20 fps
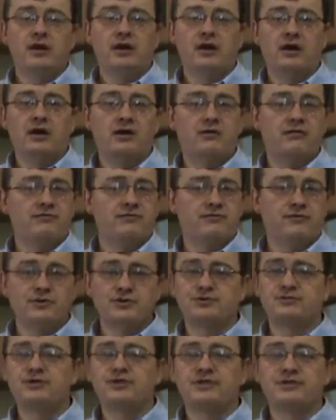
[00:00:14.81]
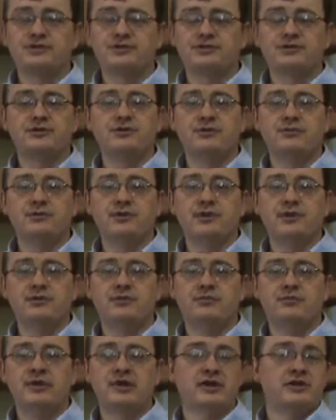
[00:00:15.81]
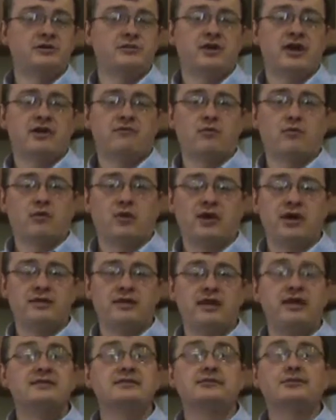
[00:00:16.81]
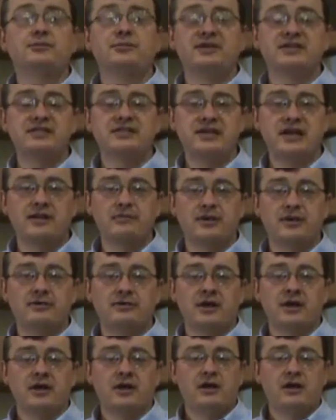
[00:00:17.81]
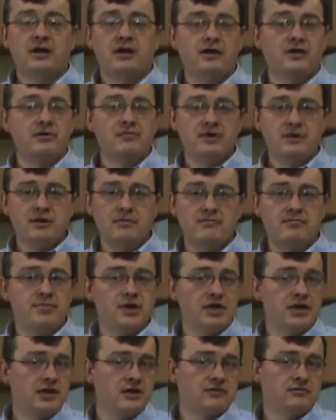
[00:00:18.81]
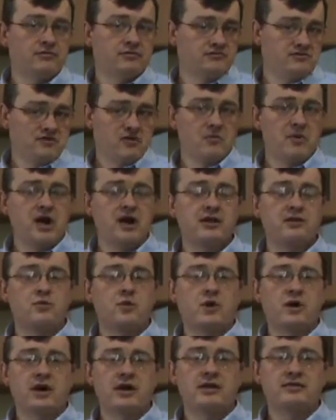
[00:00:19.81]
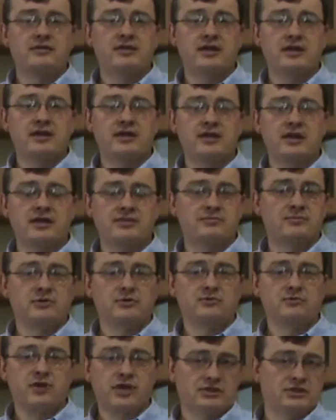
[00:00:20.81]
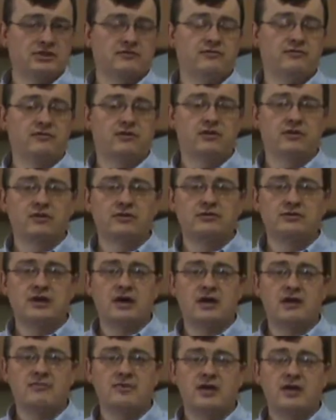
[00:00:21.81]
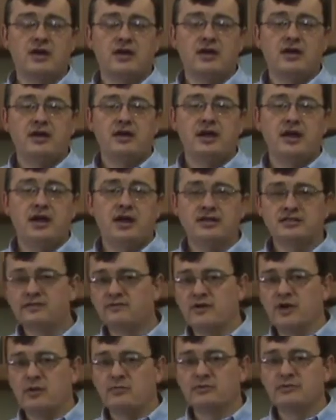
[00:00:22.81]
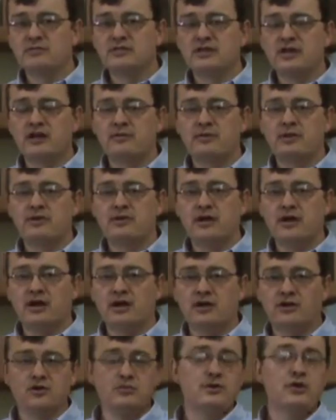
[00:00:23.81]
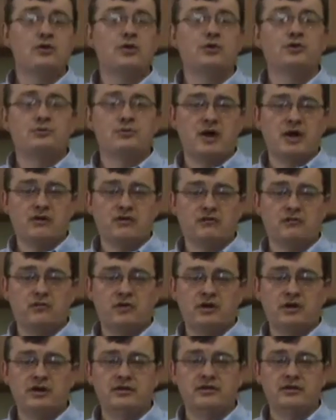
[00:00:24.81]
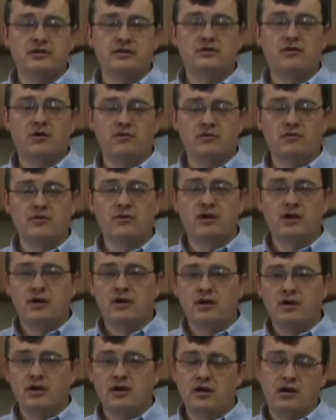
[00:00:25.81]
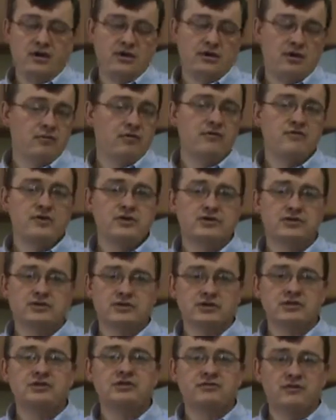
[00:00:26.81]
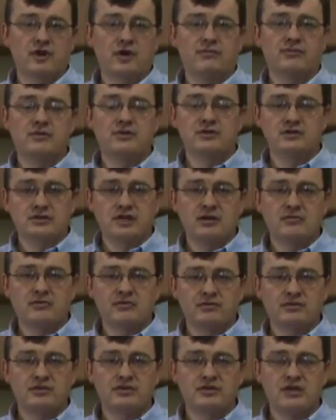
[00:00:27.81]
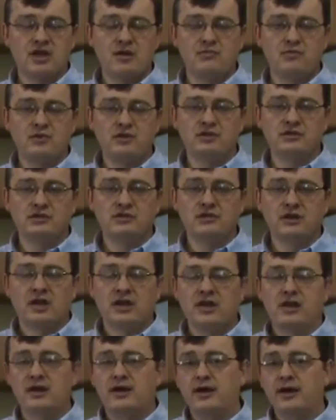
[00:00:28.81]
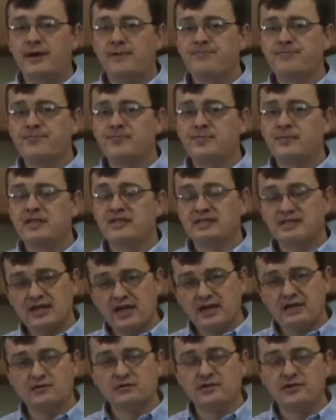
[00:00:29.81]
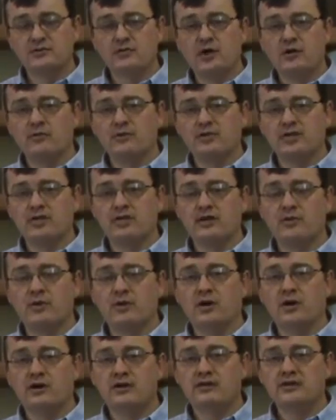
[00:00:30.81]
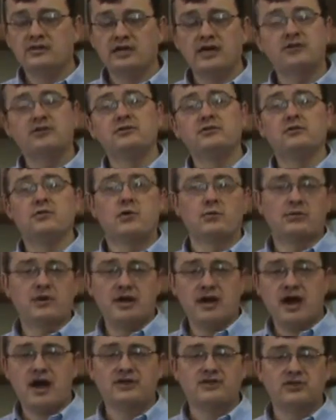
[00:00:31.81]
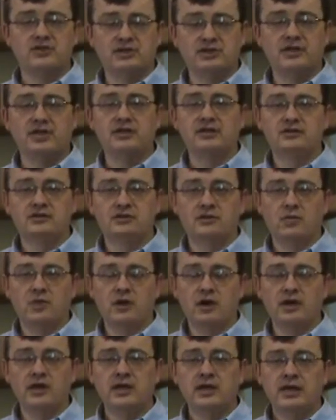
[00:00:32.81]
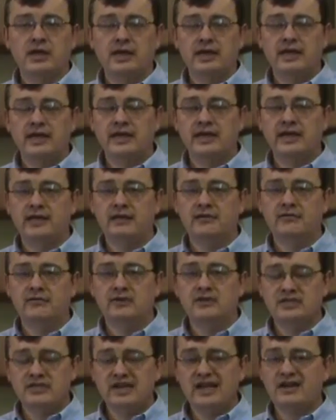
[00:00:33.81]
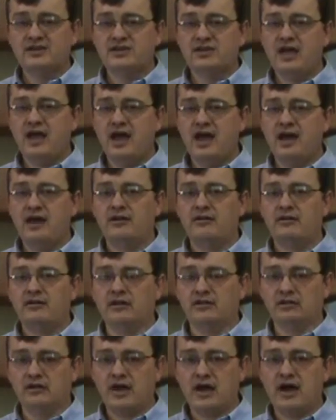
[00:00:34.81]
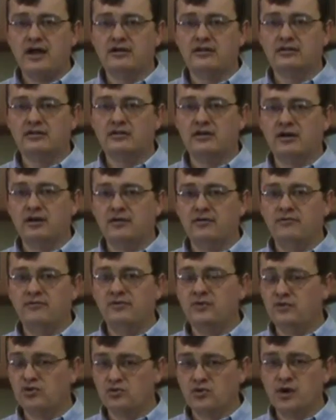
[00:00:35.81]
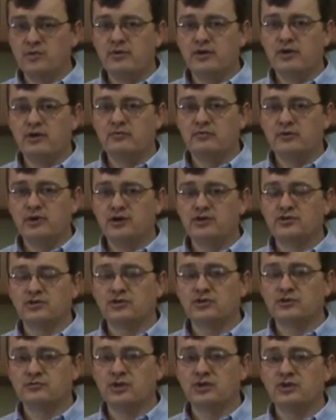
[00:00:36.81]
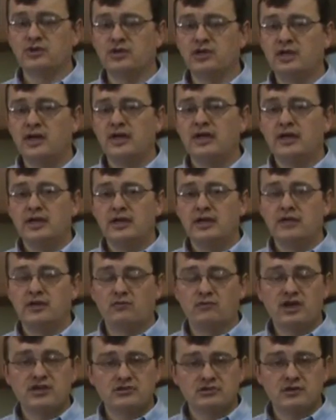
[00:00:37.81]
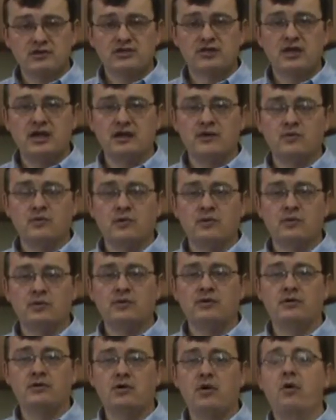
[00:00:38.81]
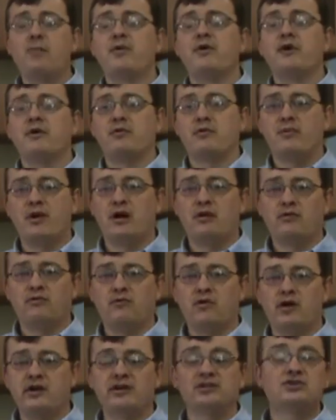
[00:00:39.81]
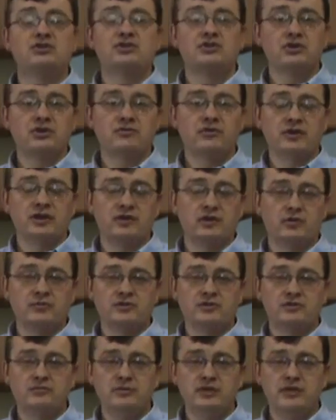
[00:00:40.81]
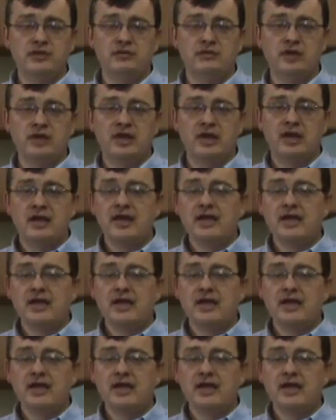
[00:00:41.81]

Uh, the first reason is going to be because we have a wine that has a little bit of sediment. Uh, it could be a big full-bodied wine that has been resting for a little time and has developed some sediment. Uh, it could be an older bottle of wine that over uh, a number of years has developed the sediment for the same reason. Um, the second reason why we'll decant wine is actually to incorporate oxygen into the wine. And this can actually add a lot of enjoyment and pleasure, especially in a restaurant setting where we're opening up a bottle of wine and serving it almost immediately.